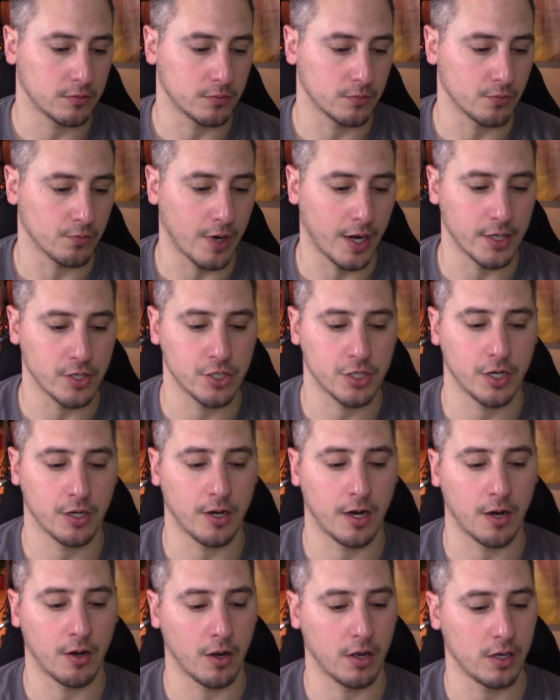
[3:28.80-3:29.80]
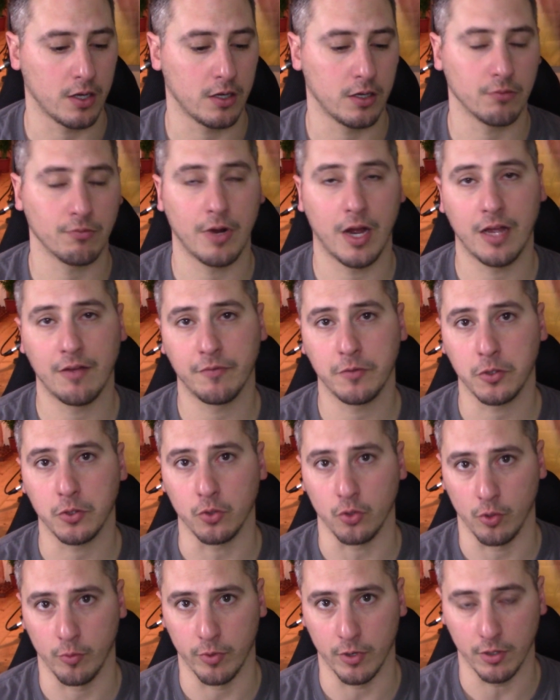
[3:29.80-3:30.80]
rideshare rival
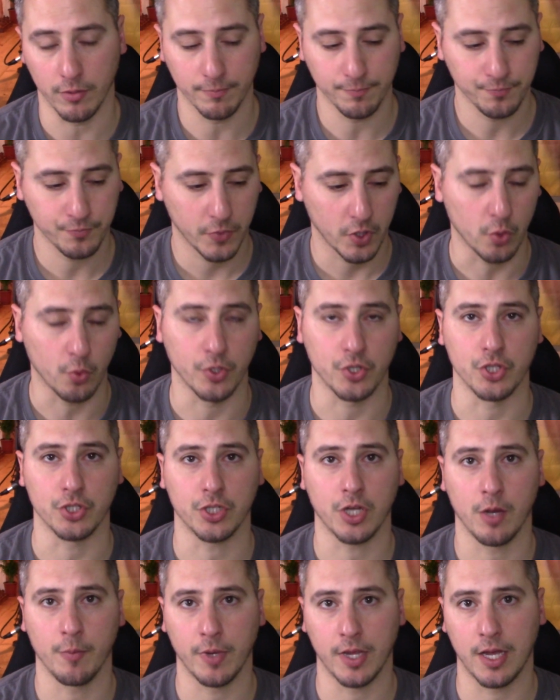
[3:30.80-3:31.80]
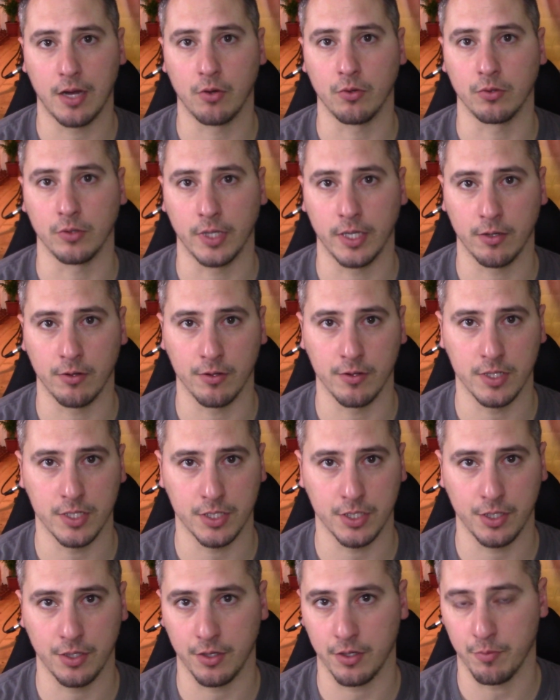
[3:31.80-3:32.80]
Uber, which is coming out later
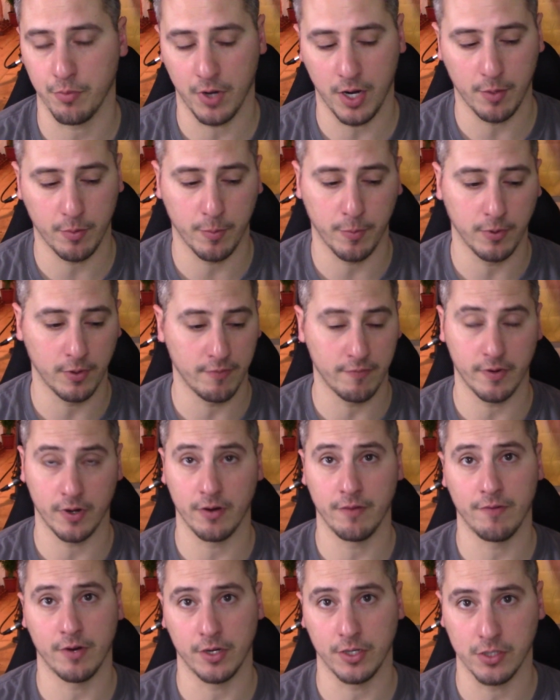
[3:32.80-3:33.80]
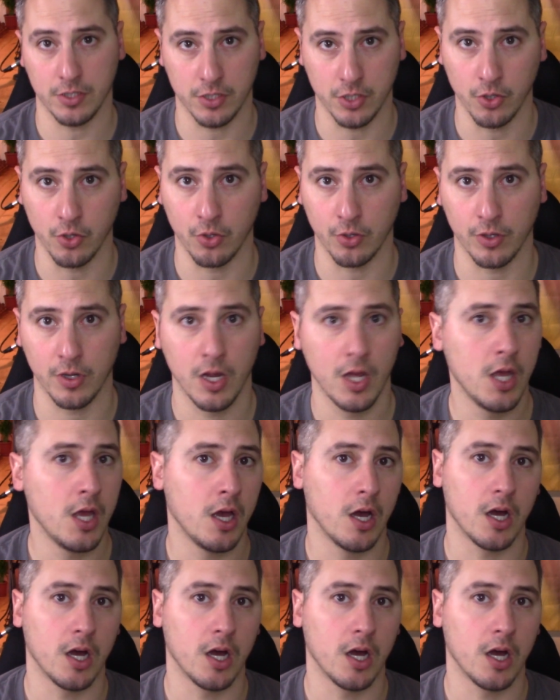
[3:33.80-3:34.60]
this year, probably very, very soon.